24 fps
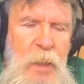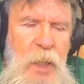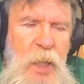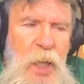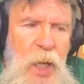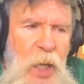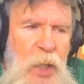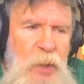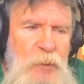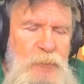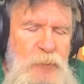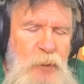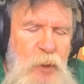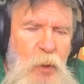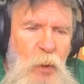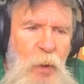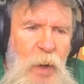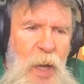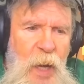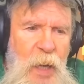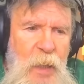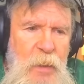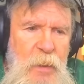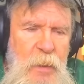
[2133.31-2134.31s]
It drew
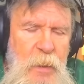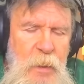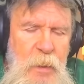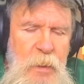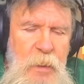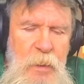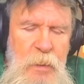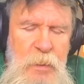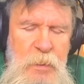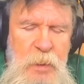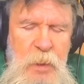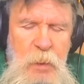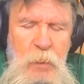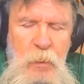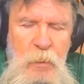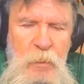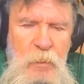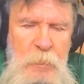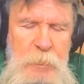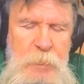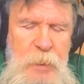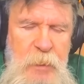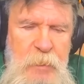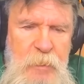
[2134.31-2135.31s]
like two
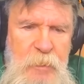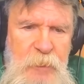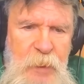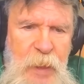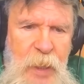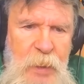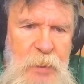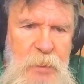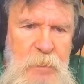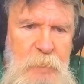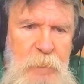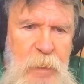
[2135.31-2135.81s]
hundred fifty thousand